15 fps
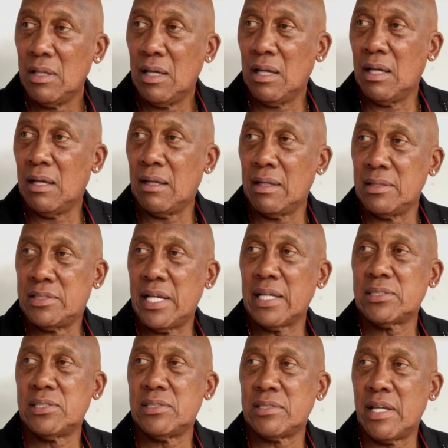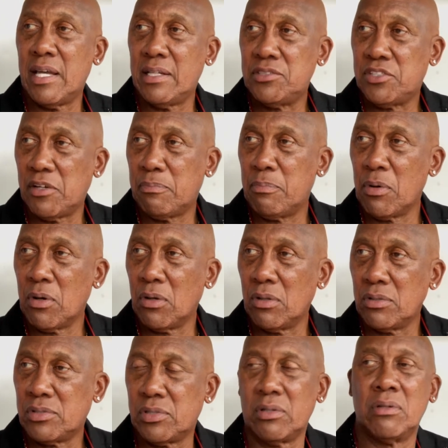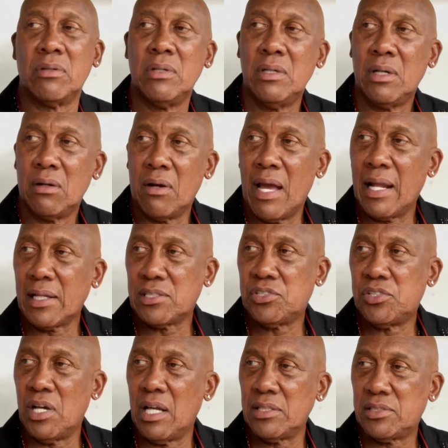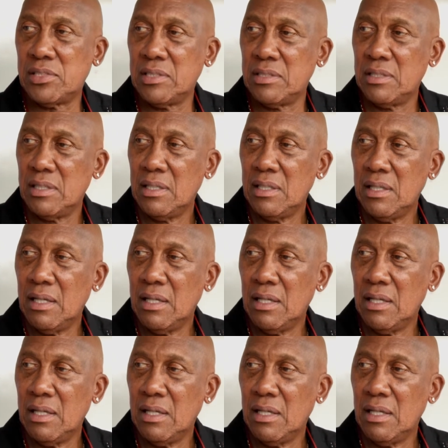In Texas, I had Jeff Burrows or Alex Johnson.